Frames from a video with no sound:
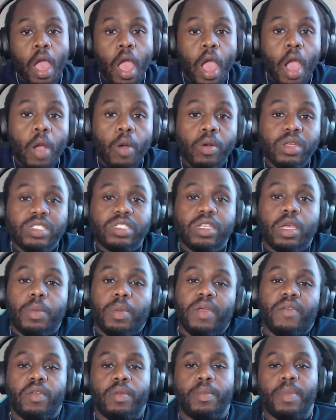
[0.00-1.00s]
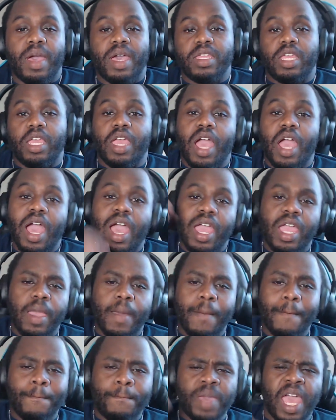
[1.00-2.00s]
What's up, everybody? I am
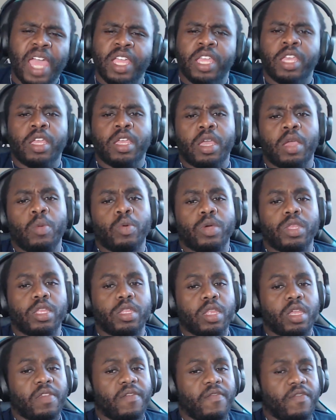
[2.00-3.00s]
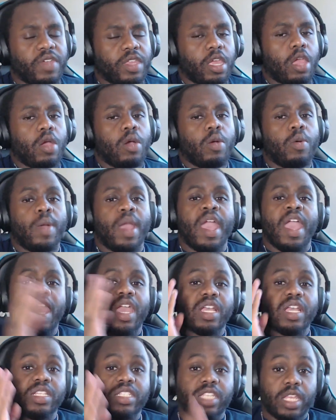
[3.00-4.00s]
back again with another video,
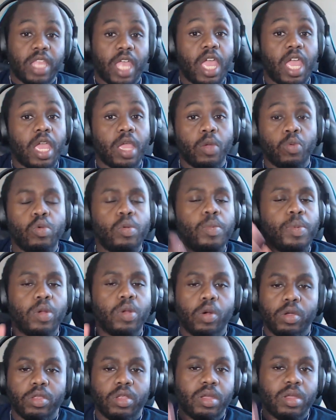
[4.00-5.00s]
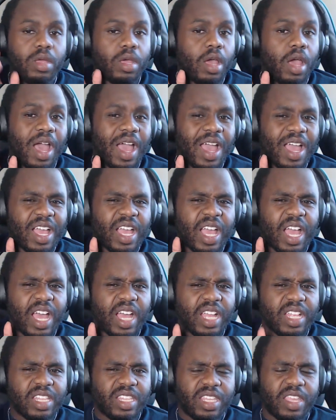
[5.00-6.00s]
and today we'll be going on a
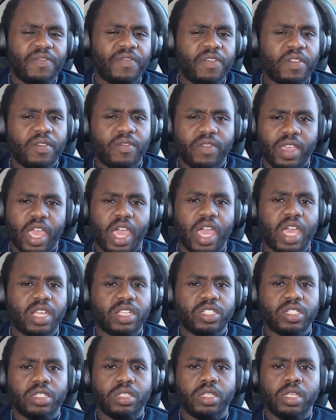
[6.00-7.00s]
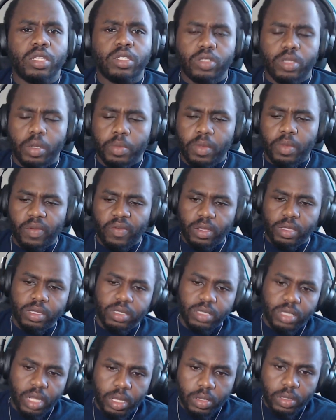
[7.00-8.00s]
different reaction. So I'm gonna read the
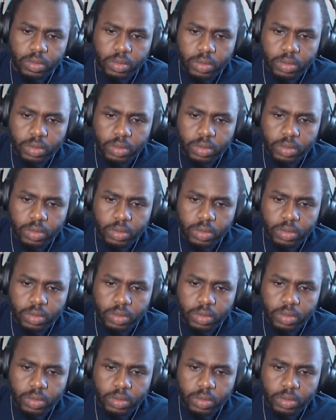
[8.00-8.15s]
title.